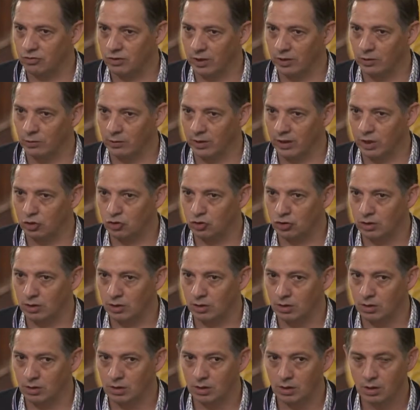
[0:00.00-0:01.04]

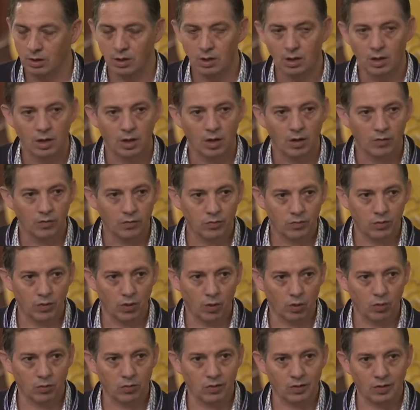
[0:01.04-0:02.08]
generation,
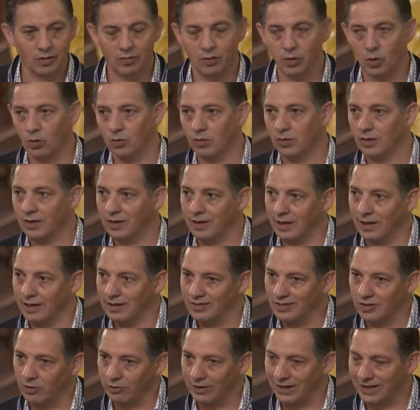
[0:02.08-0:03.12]
those
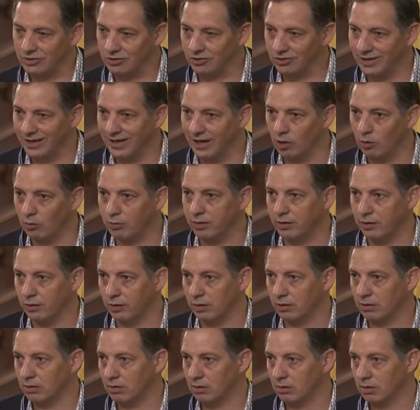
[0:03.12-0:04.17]
kids are actually
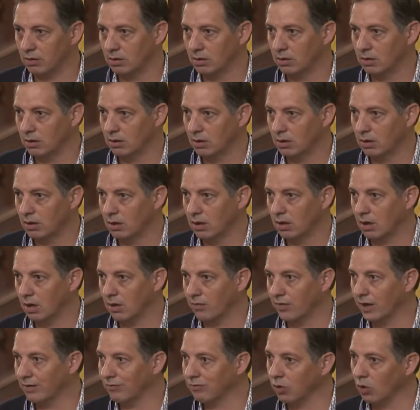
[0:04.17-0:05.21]
healthier.
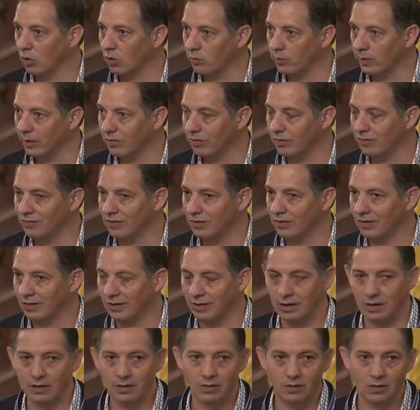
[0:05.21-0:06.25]
They have lower rates of
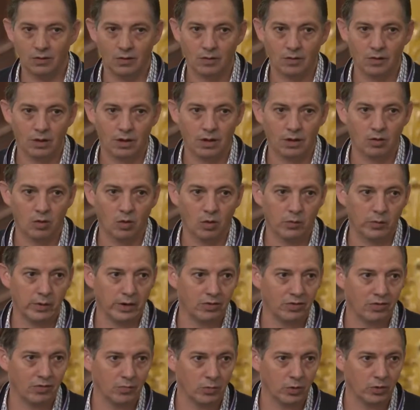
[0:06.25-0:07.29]
disease and lower
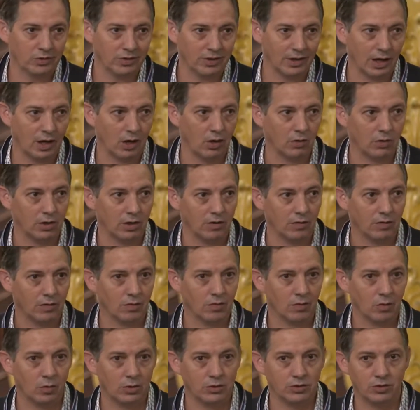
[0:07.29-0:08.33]
rates of mortality.
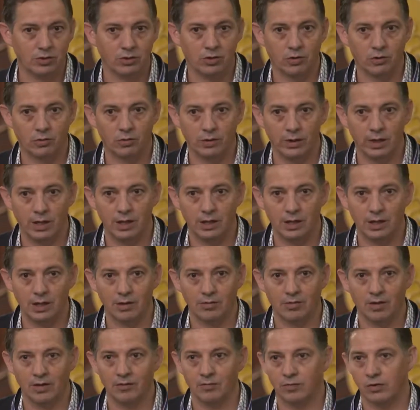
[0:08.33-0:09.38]
So what you're creating
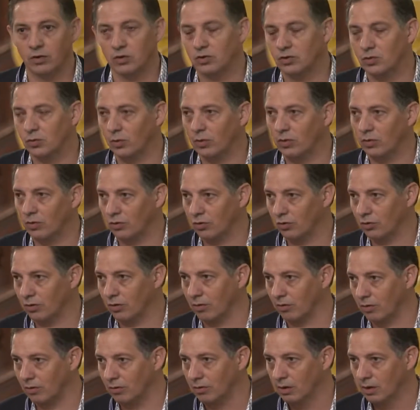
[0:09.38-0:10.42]
is a virtuous circle,